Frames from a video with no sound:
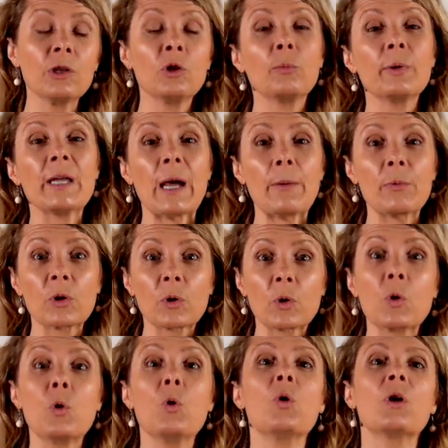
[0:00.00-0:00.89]
you'll be able to
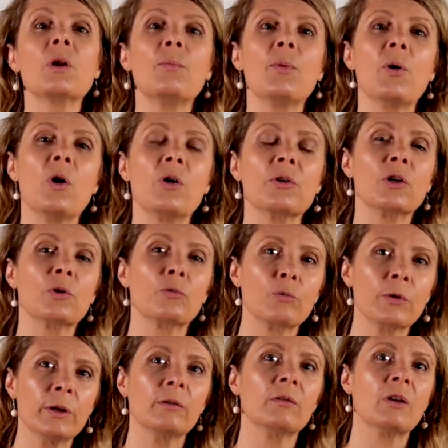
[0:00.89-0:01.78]
call upon a
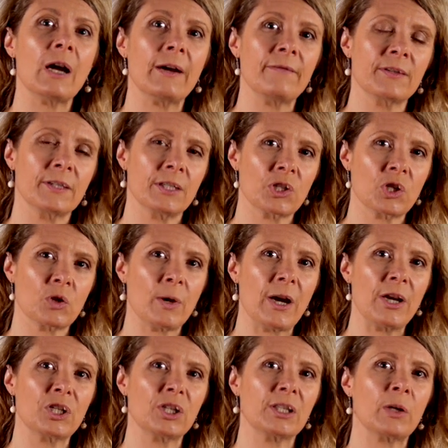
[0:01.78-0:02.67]
real life
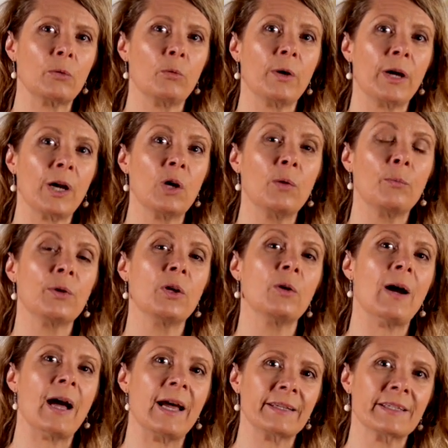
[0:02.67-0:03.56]
situation that will help
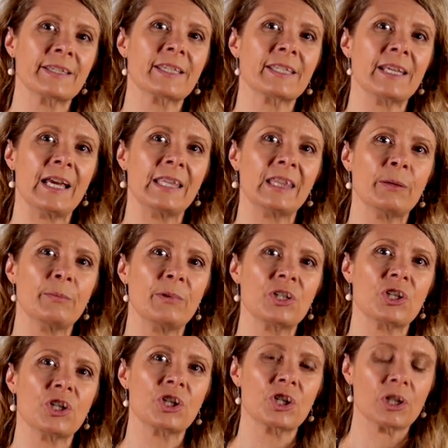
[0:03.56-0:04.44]
you understand the
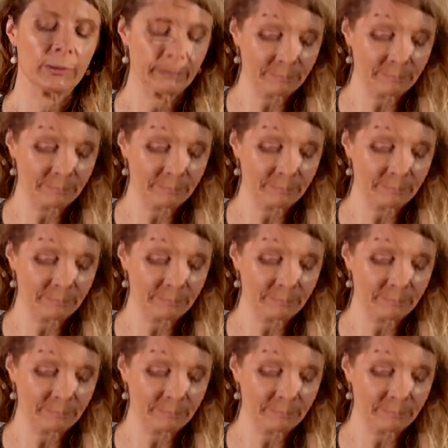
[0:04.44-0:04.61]
magician.